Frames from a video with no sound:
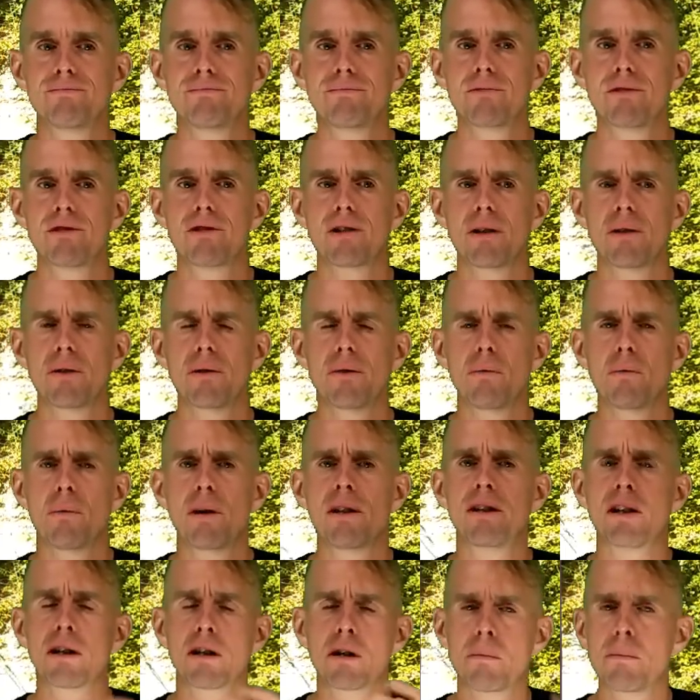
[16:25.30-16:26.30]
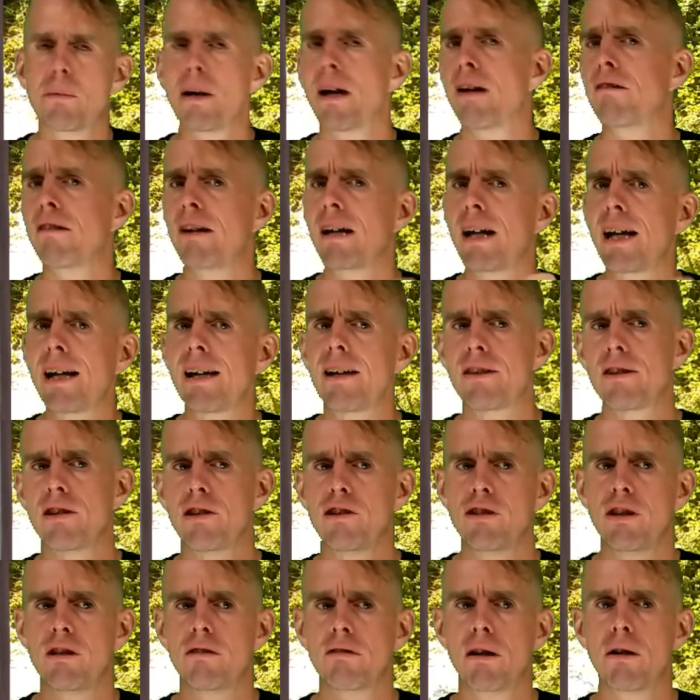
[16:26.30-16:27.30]
so when the capillary length
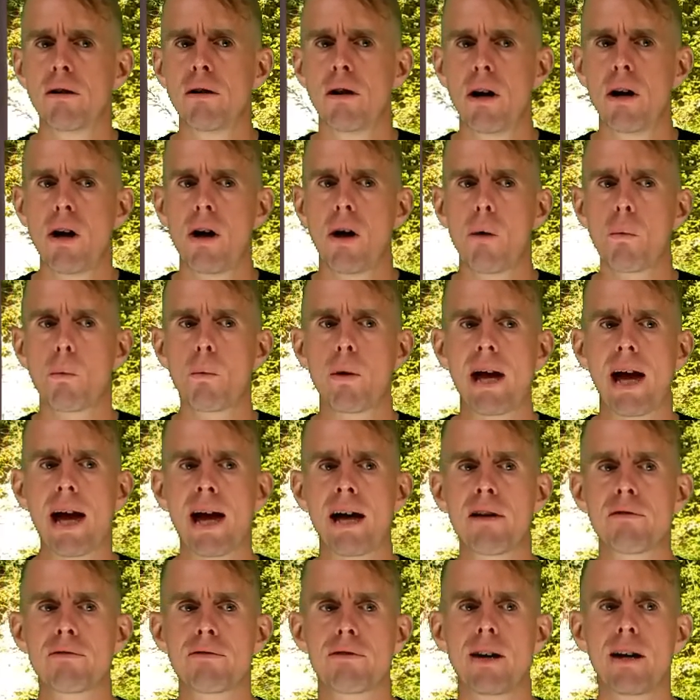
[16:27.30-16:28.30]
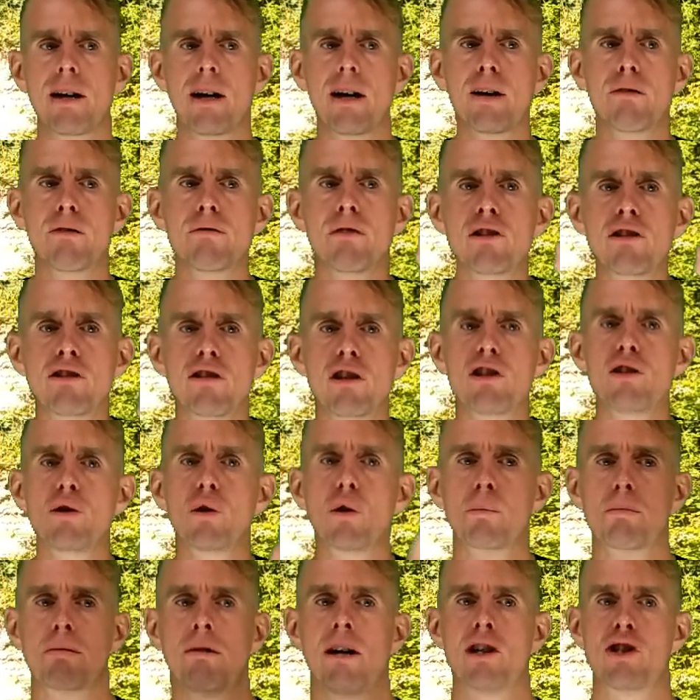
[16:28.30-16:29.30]
is 0, we have a
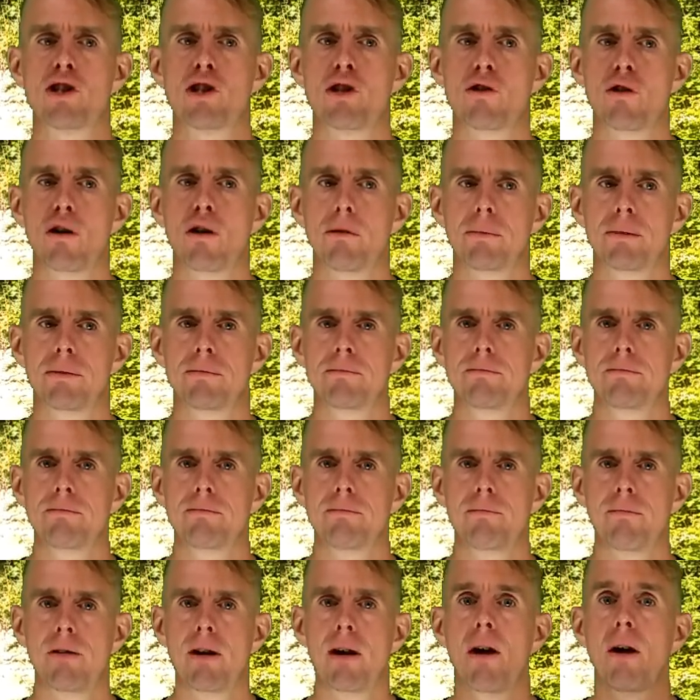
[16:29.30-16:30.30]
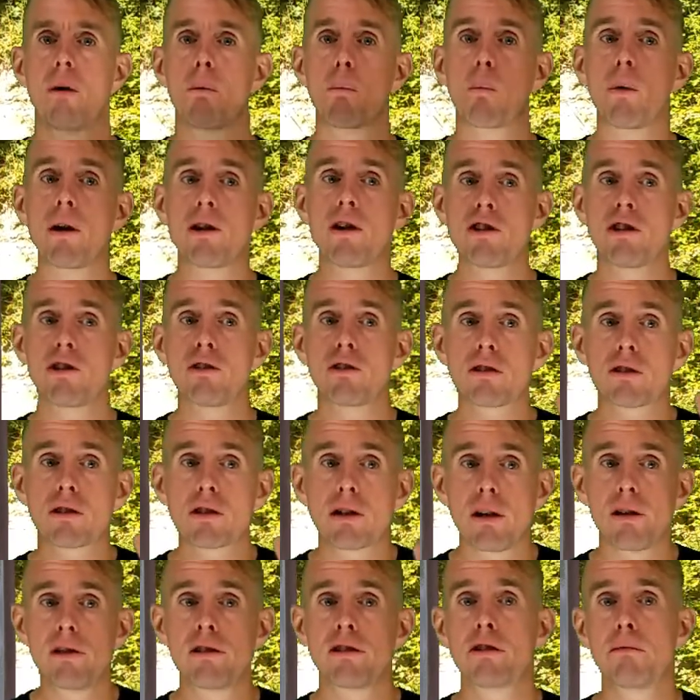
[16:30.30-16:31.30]
residual pressure drop, which is
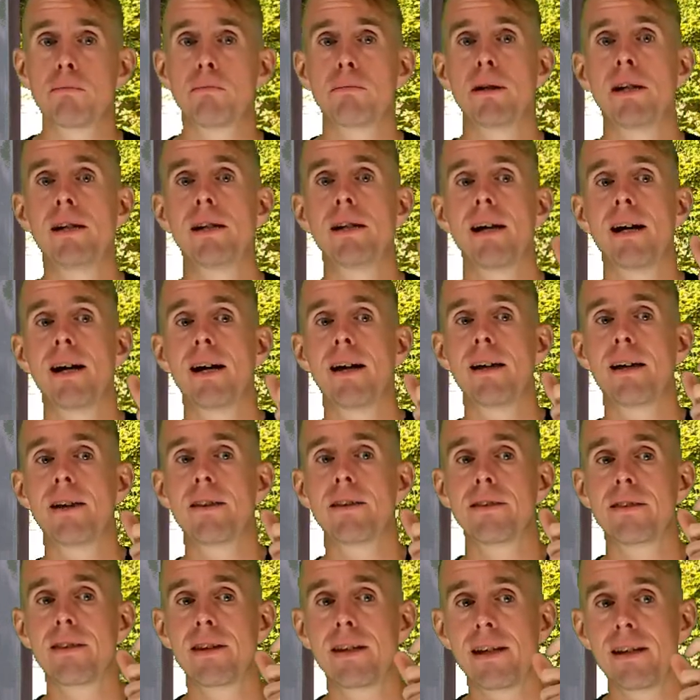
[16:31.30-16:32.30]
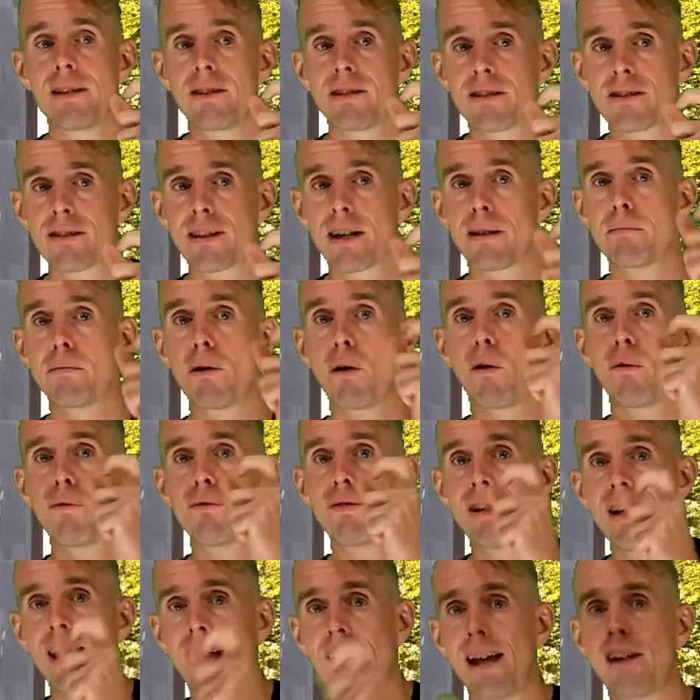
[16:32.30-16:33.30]
going to be the sum of
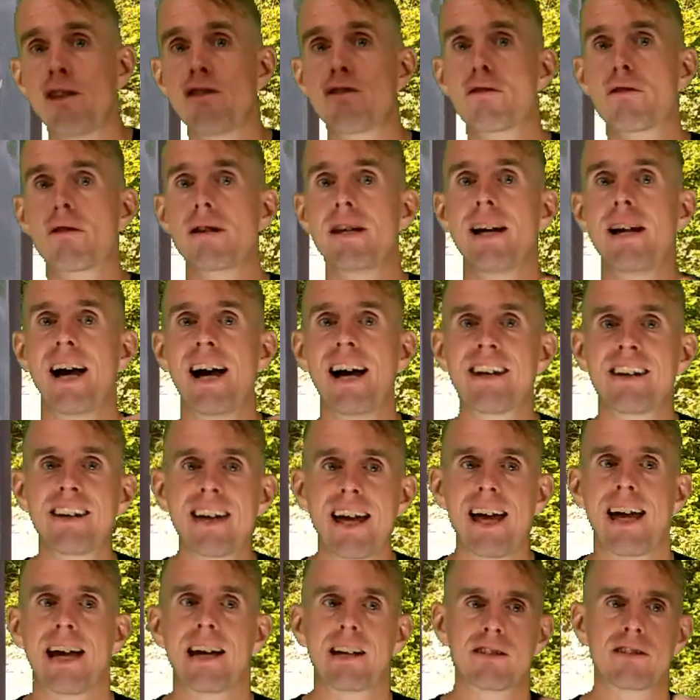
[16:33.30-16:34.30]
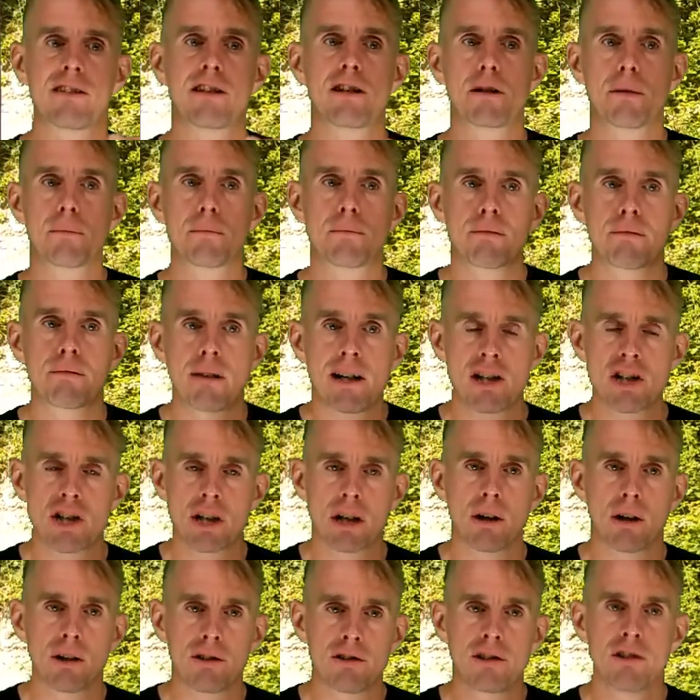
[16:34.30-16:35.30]
the entry and exit pressure
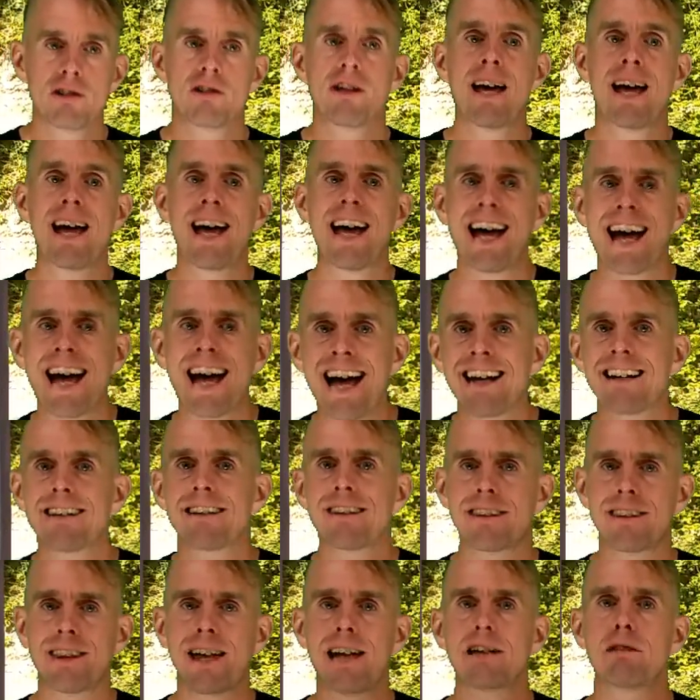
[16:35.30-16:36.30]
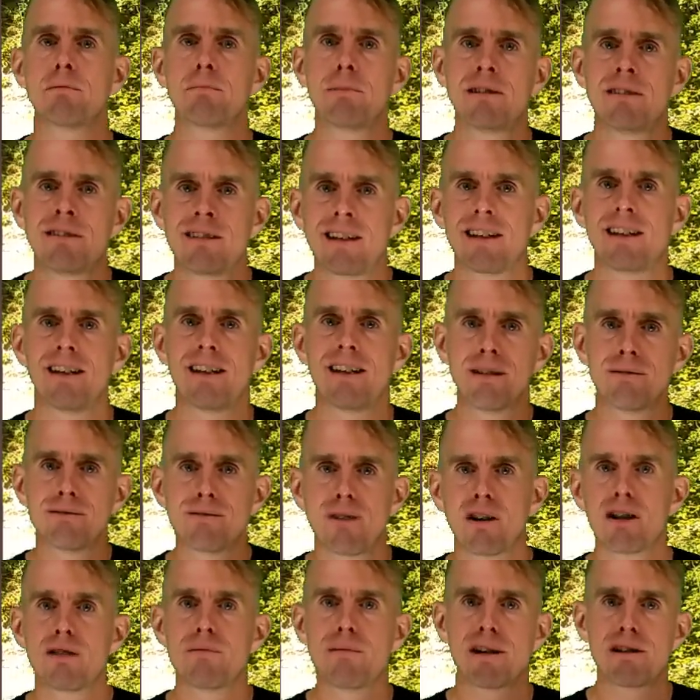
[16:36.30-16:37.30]
losses at that particular
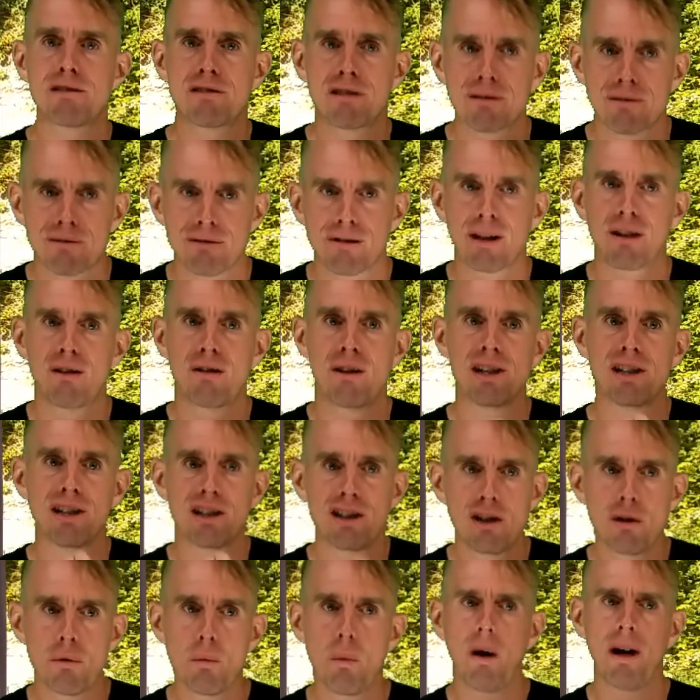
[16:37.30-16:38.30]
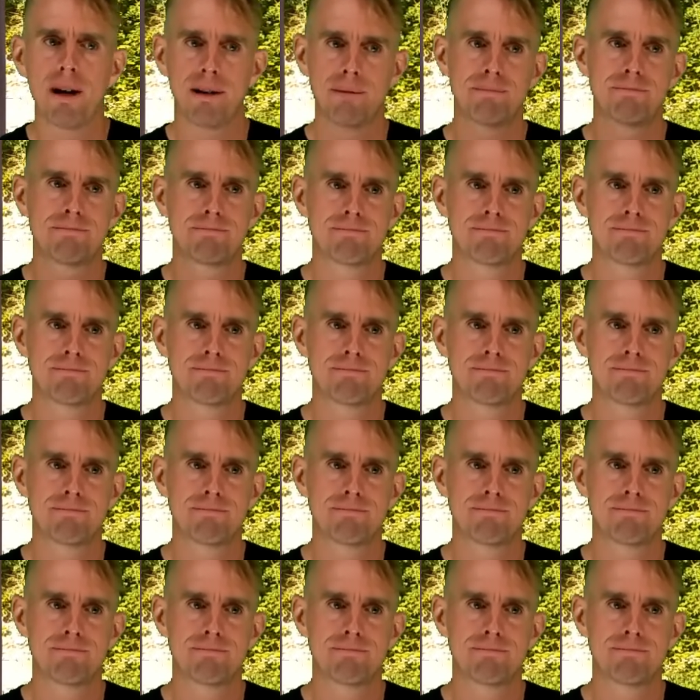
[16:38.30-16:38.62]
volumetric flow rate Q1.